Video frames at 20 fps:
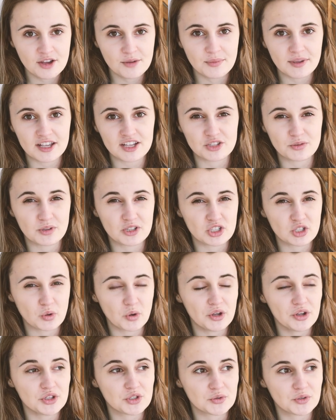Because when
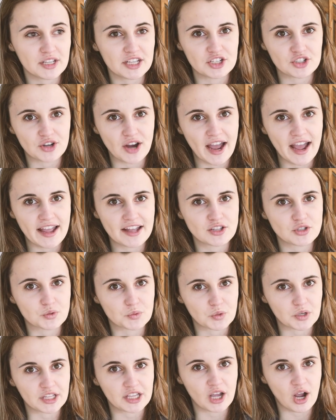soil is really dry, it's
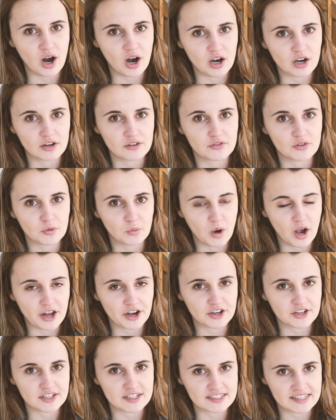really hard for
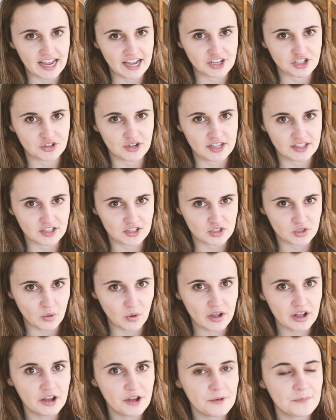water to saturate the
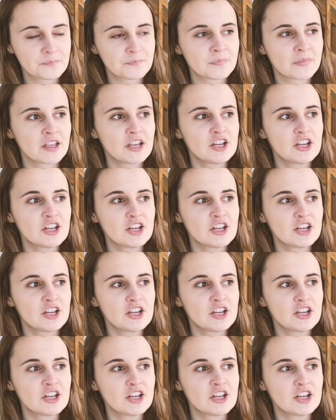soil.